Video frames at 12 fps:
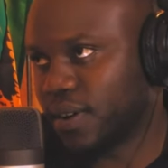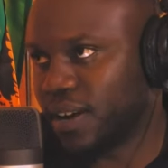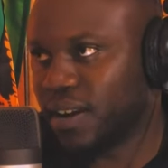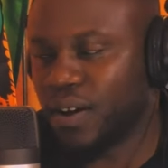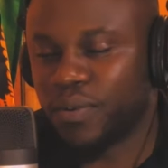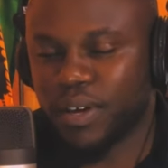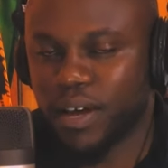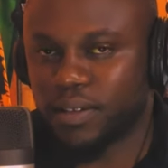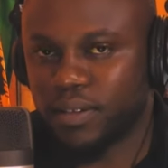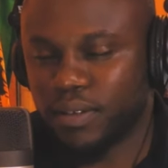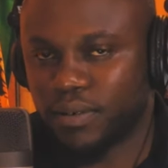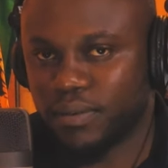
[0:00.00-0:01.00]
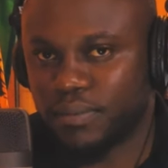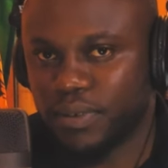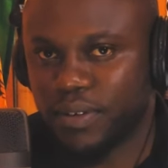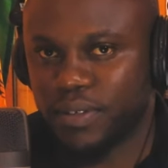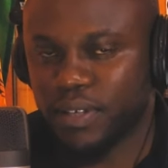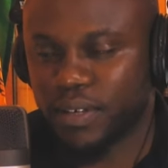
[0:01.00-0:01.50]
Right now, we can't tell
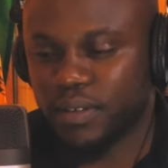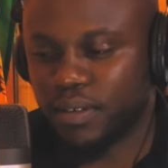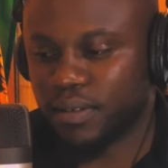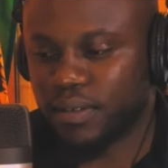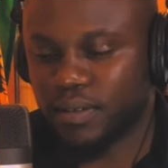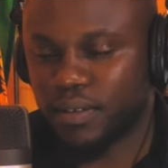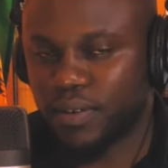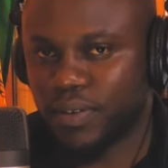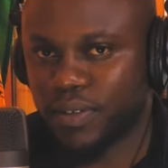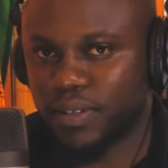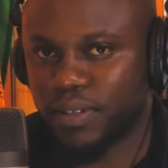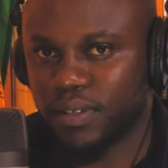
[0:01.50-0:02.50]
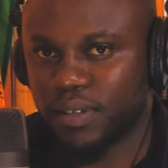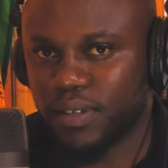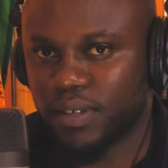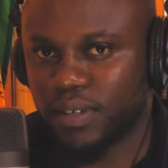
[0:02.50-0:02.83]
because the case is in court.